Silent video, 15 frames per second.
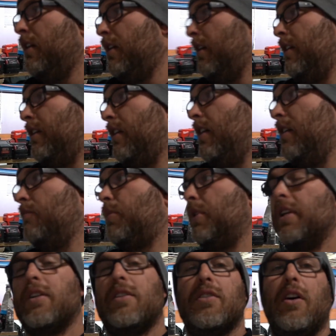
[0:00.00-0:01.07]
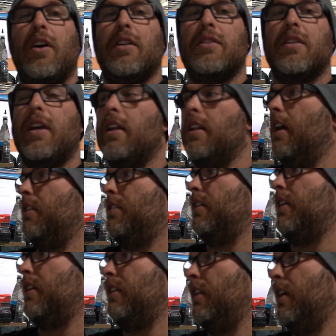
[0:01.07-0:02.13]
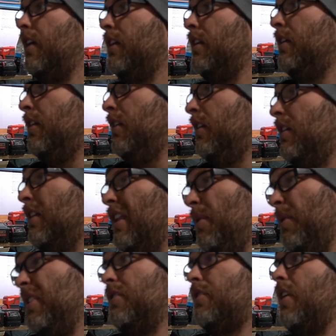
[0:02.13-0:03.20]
And pretty excited to get that thing in there. Then we just